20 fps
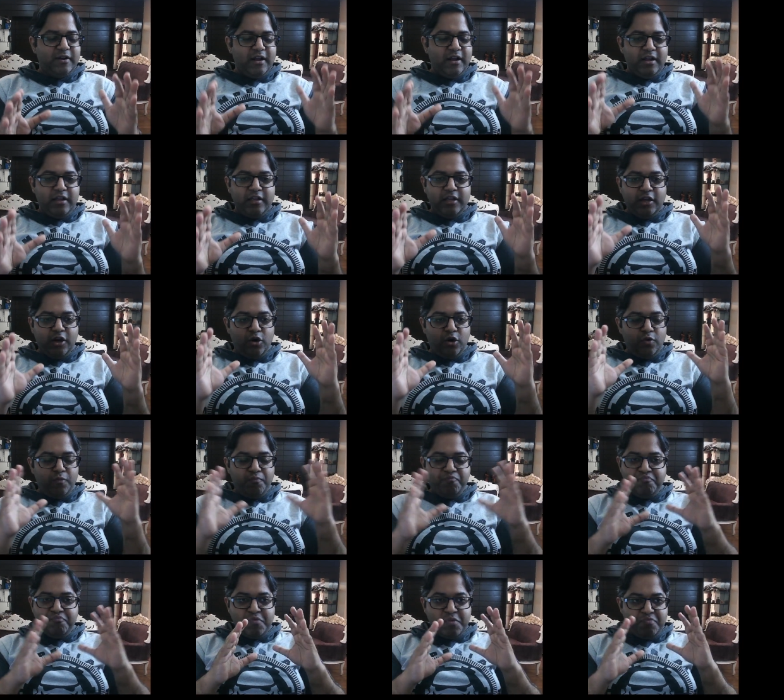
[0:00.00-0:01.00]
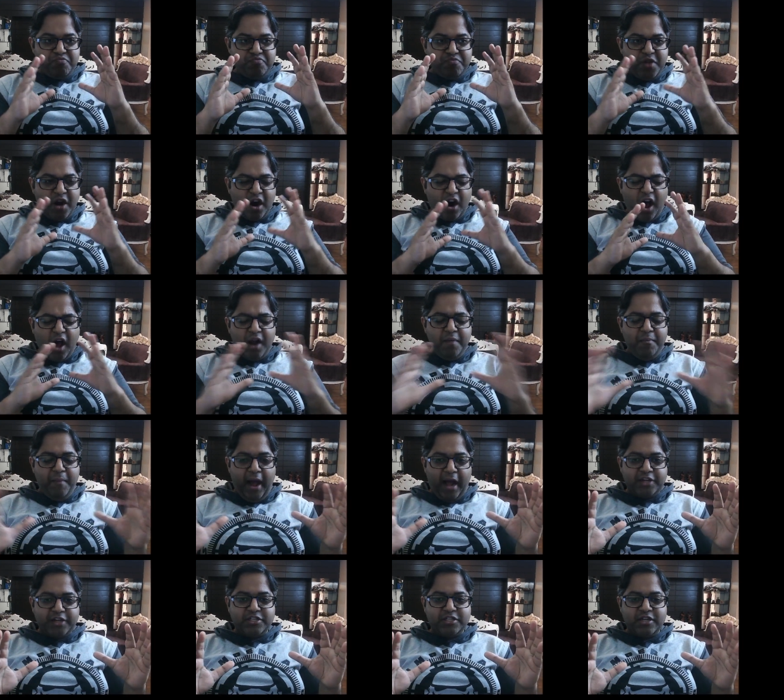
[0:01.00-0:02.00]
you know they're
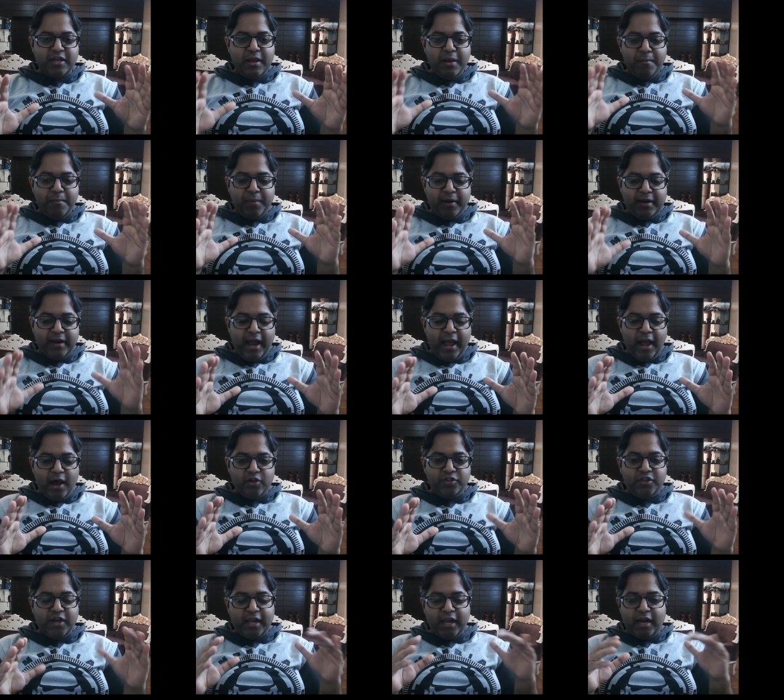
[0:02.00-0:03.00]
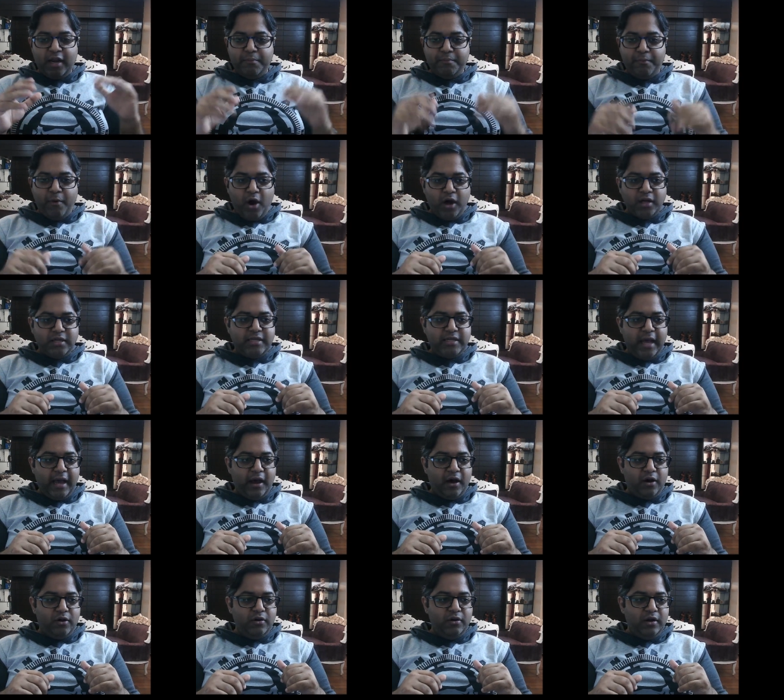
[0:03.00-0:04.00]
unmatched. But now they're getting bogged
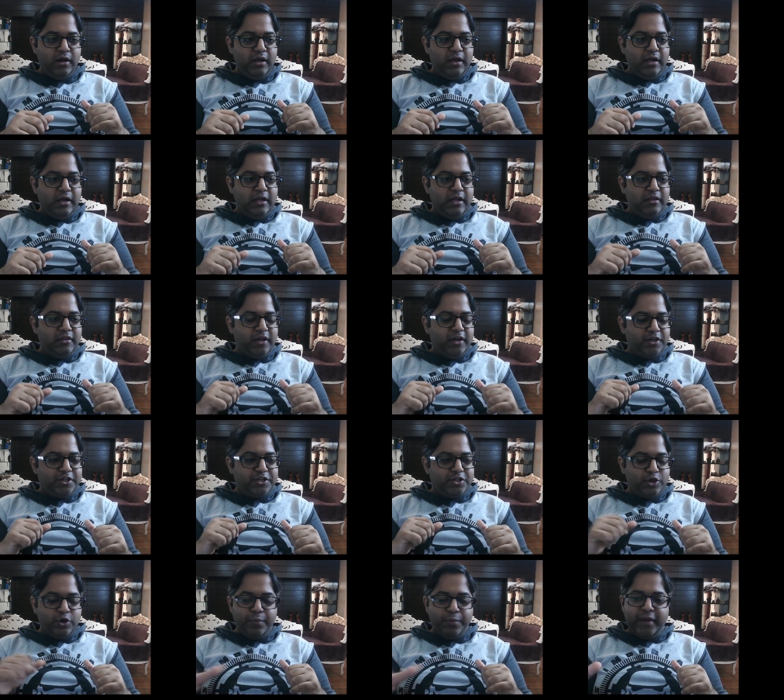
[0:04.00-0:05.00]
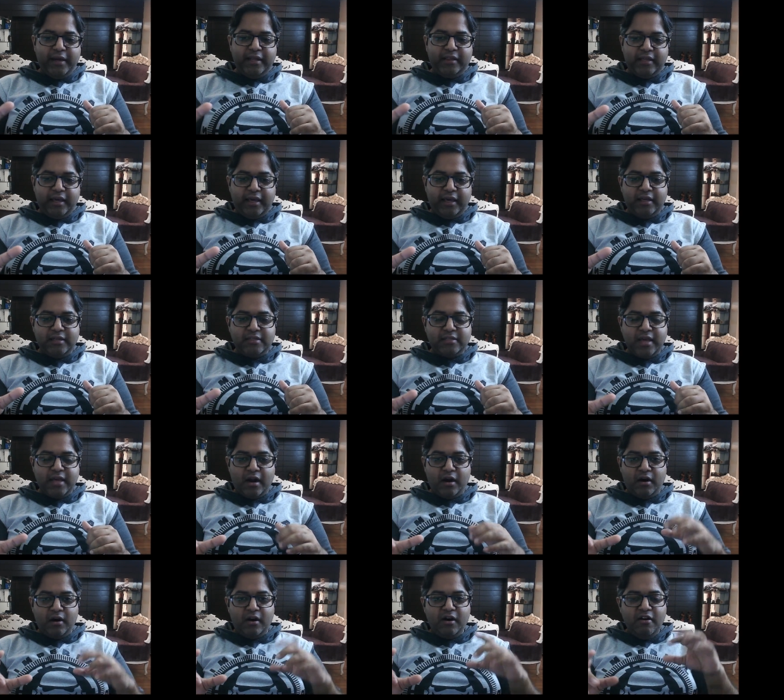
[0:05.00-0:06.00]
down. There's too many things that
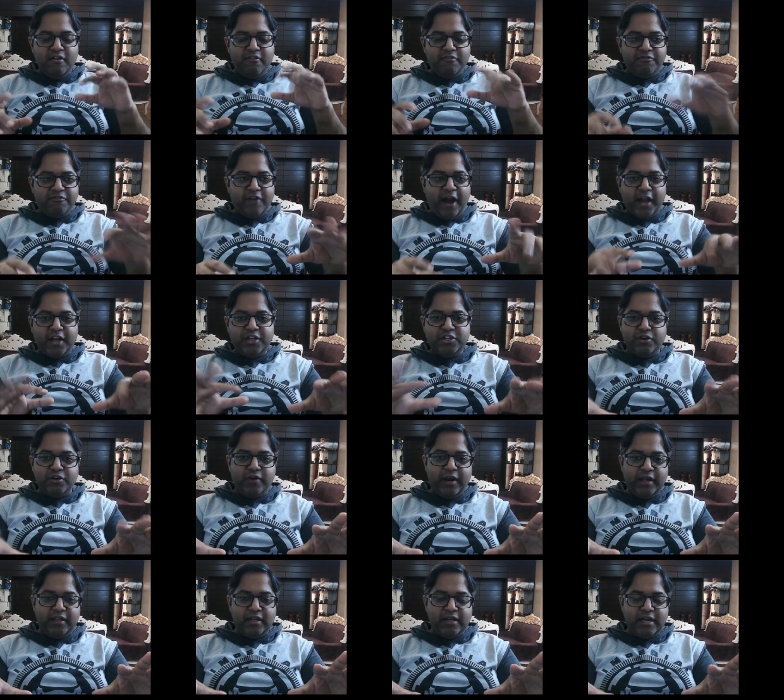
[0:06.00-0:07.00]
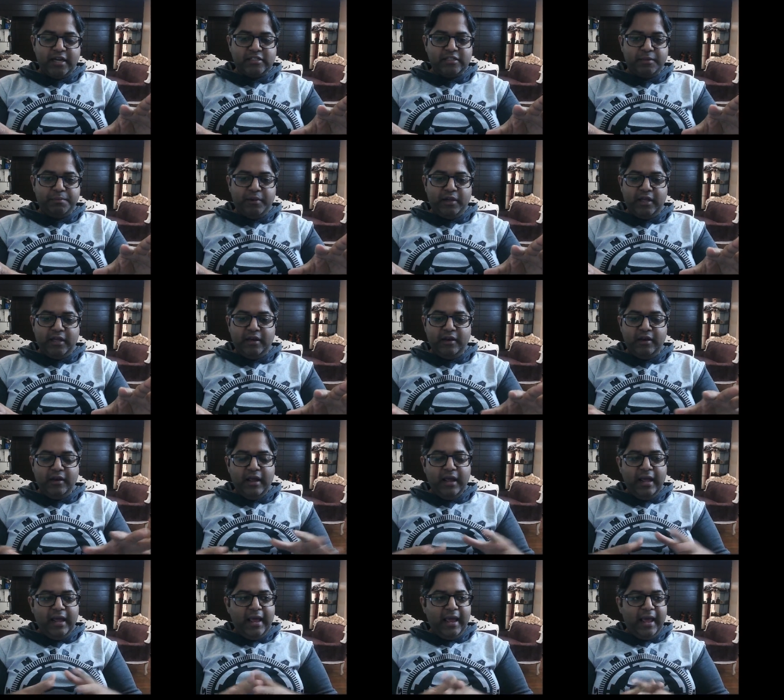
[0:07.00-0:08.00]
are fracturing the discipline,
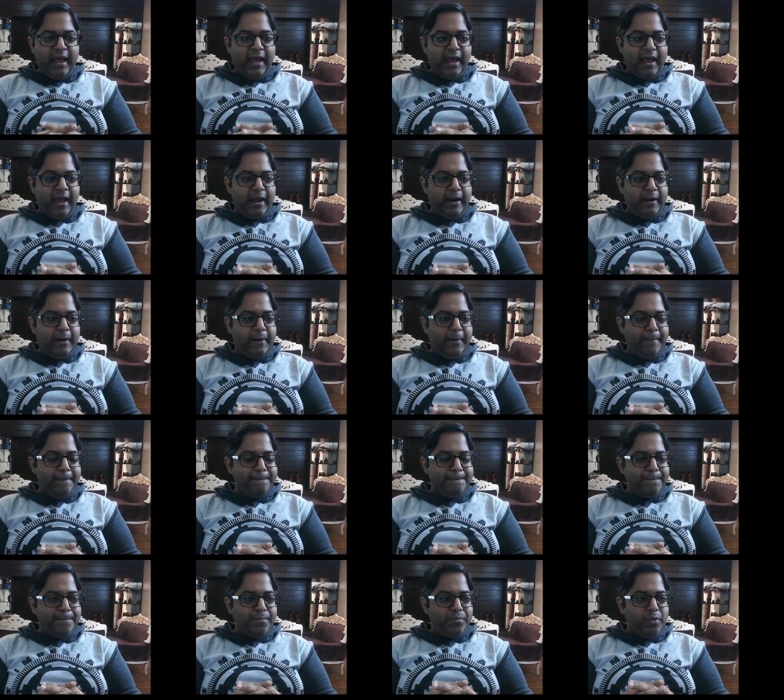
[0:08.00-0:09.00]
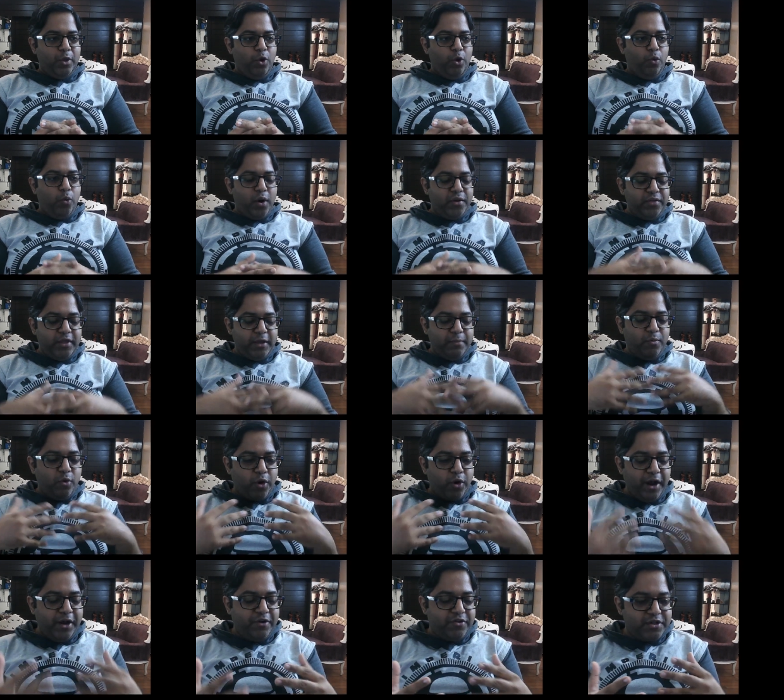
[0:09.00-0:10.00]
and one of the
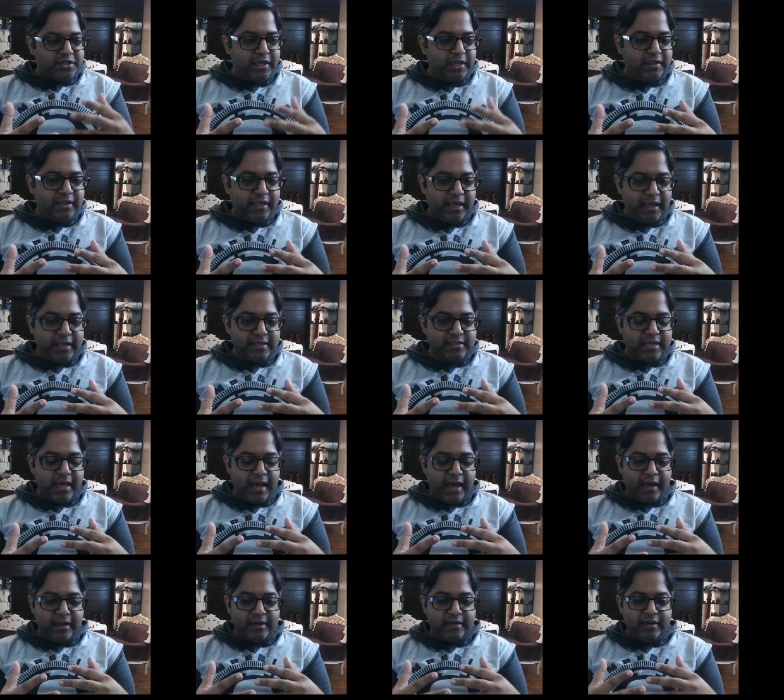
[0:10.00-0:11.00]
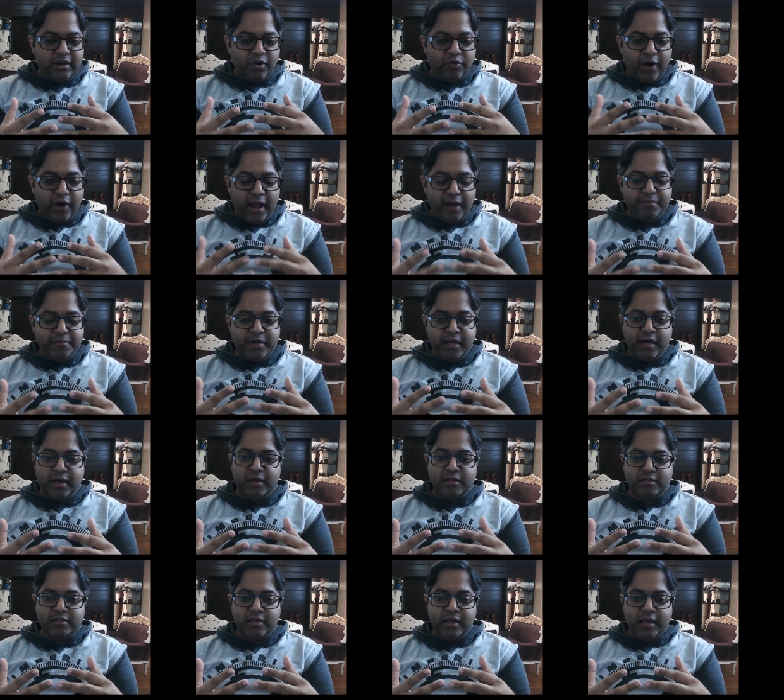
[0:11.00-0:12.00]
more interesting things that Graham
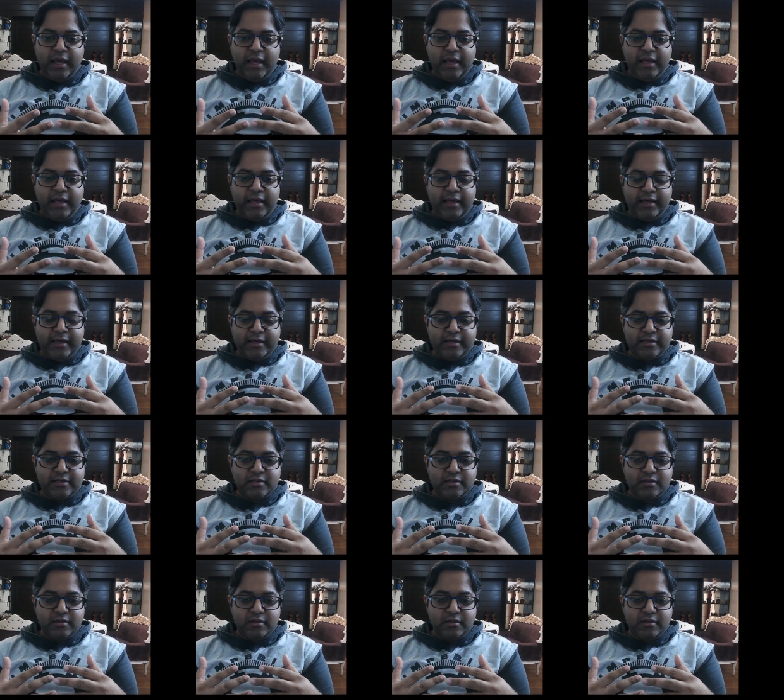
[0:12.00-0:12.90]
does is